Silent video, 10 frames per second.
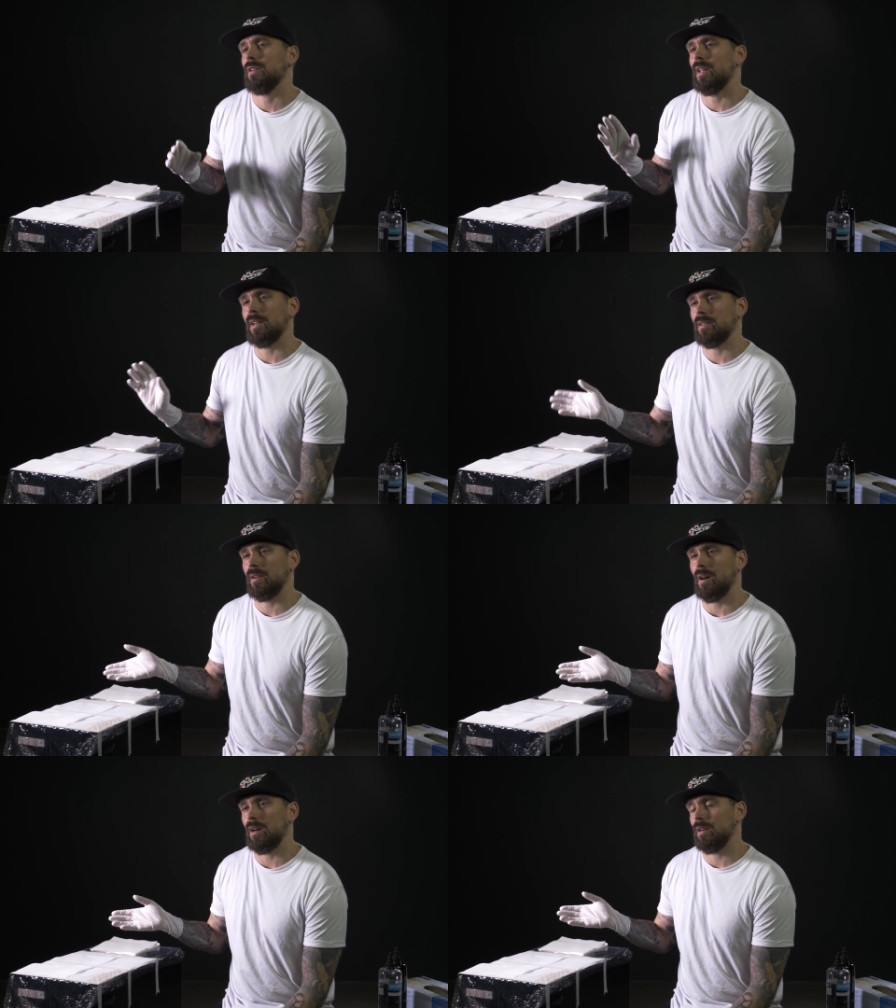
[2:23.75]
that
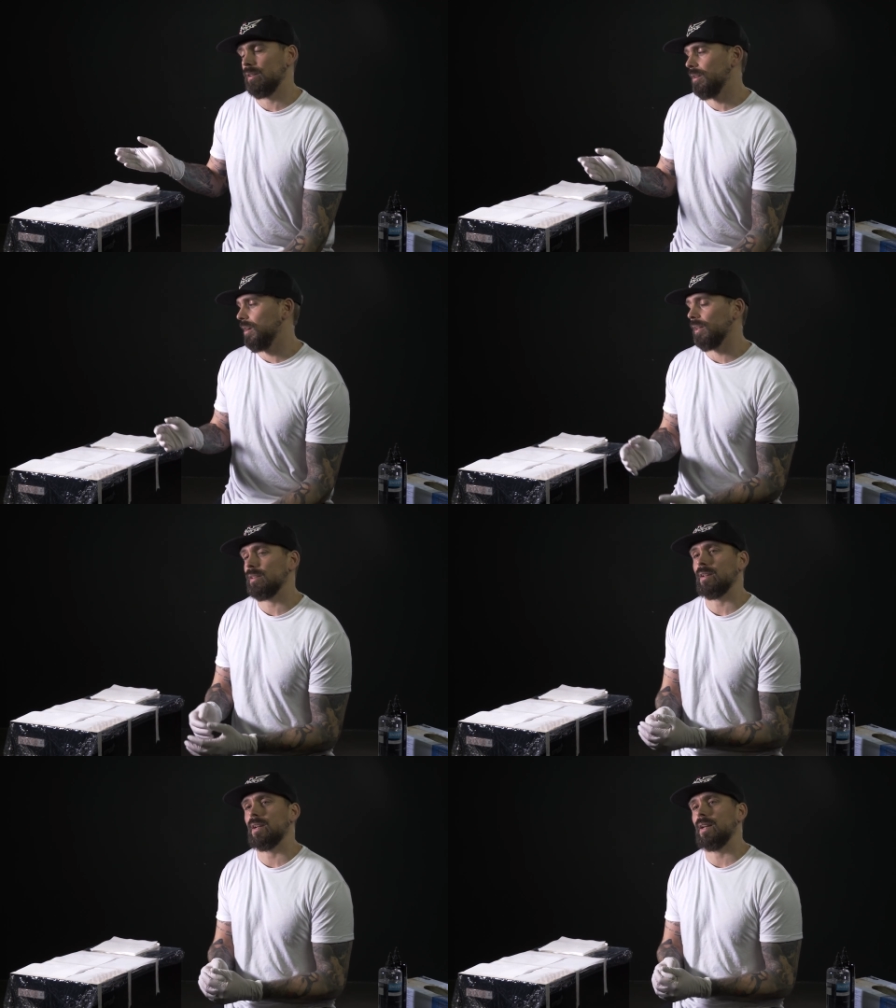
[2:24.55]
are not
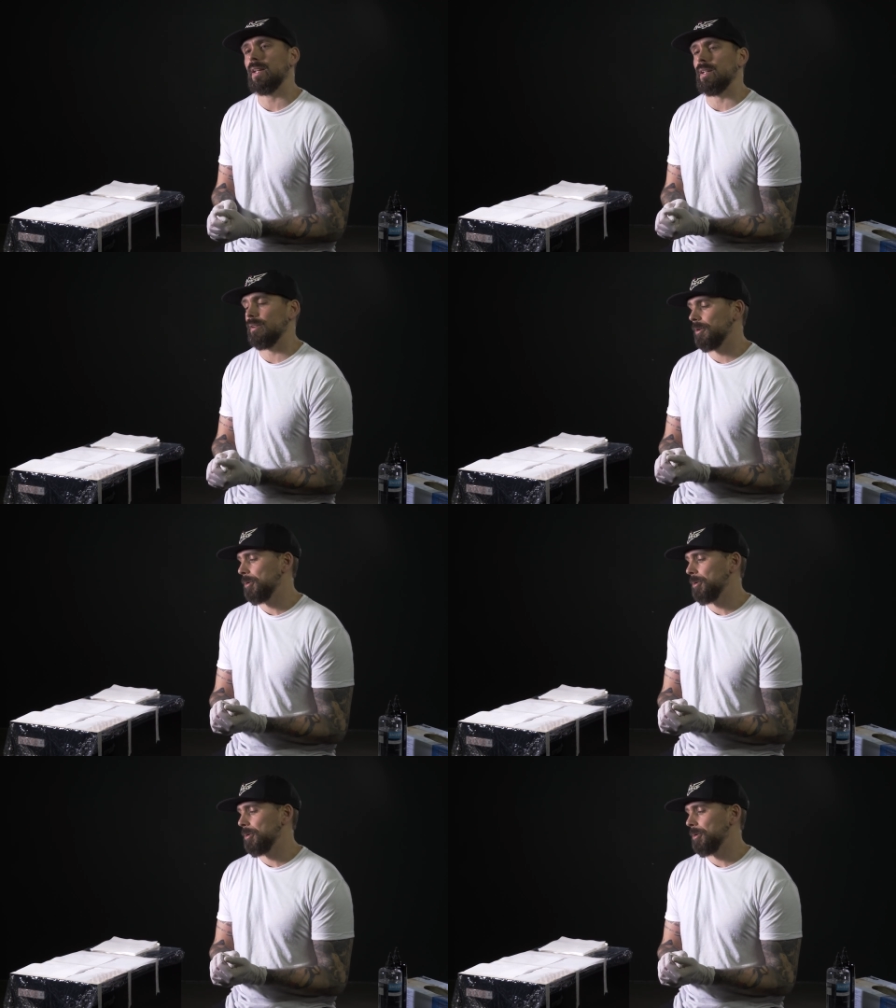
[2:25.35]
clean.